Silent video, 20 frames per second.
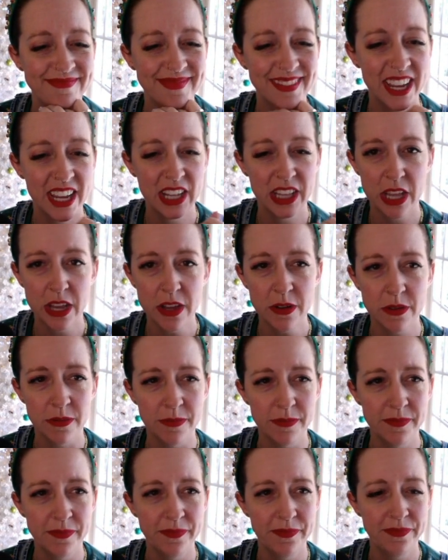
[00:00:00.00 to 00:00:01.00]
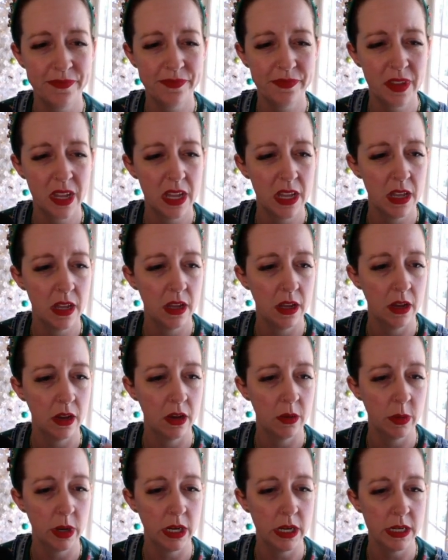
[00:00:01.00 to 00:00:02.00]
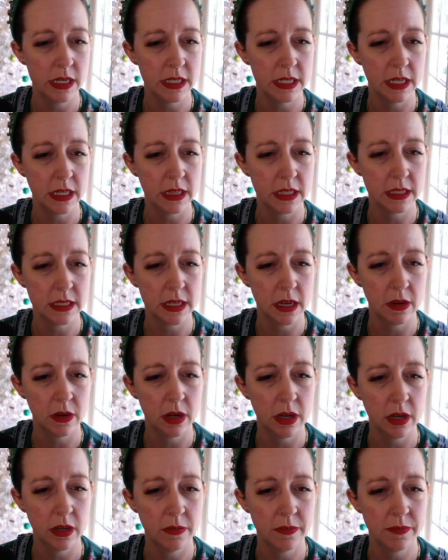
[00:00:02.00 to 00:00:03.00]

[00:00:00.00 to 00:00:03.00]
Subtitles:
Hello. Oh, I need to take this out, huh?